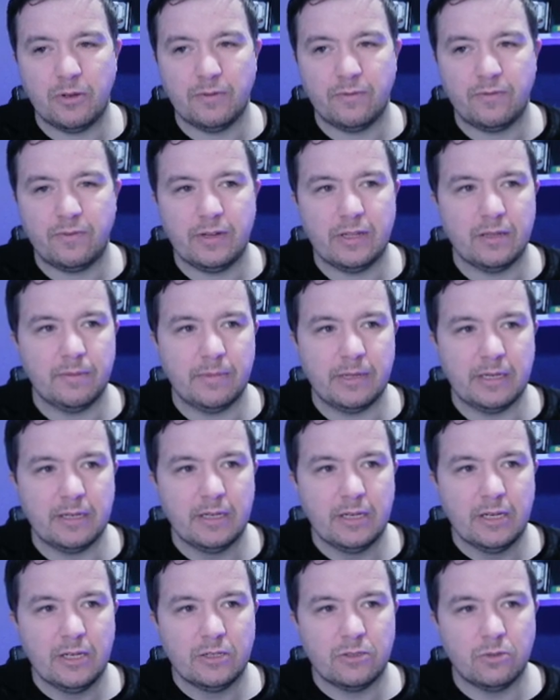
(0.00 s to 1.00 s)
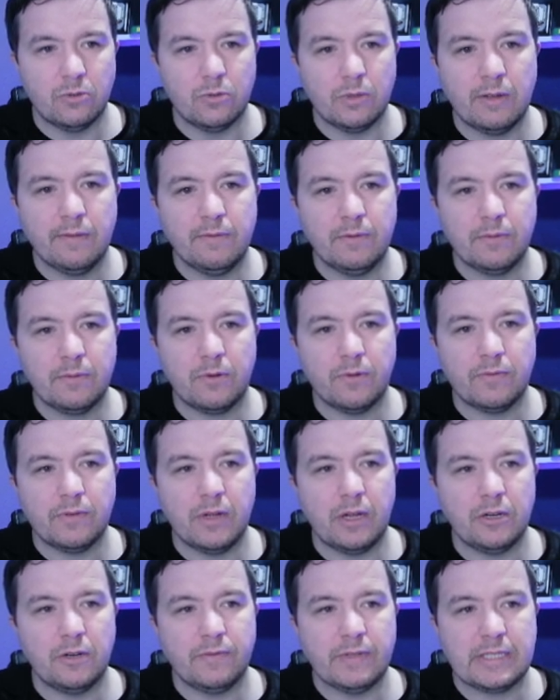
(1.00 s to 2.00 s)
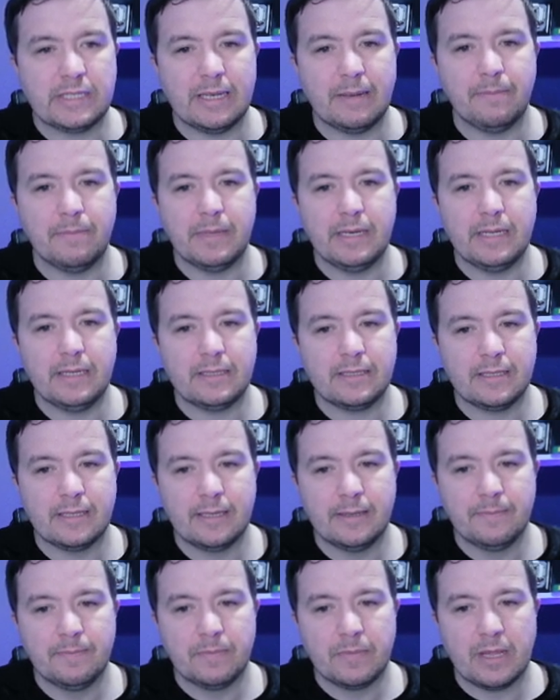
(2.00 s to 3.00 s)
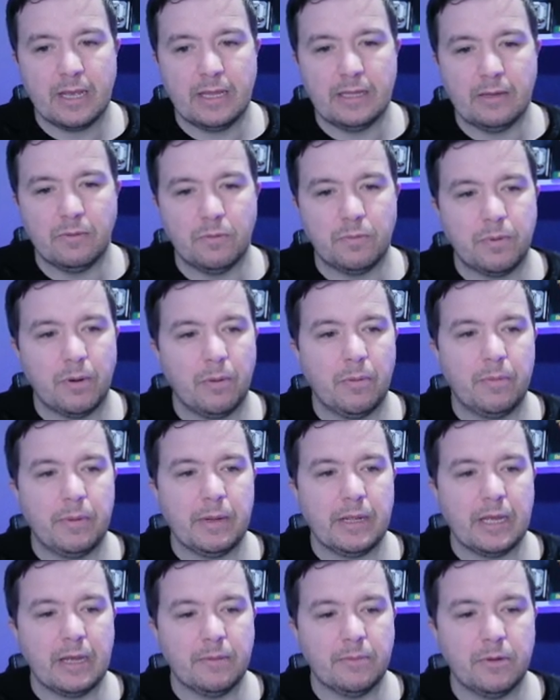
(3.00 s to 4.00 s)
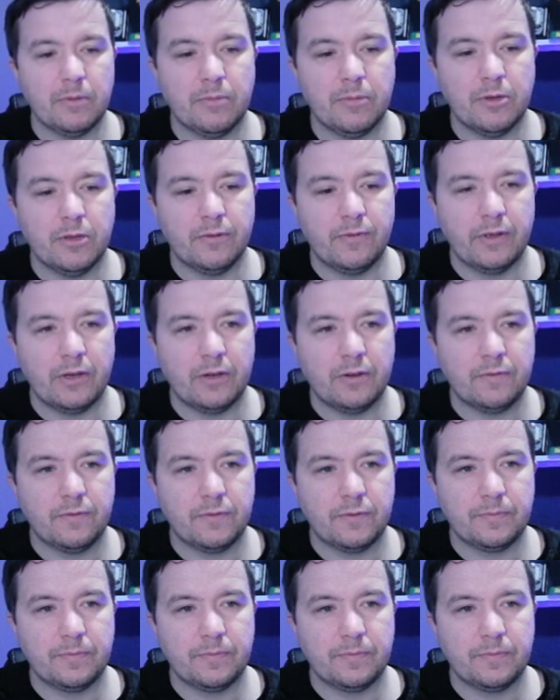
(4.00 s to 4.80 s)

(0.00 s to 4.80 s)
at the minute. So we'll give him another 10 minutes and then we'll probably bring Hepburn Murphy off.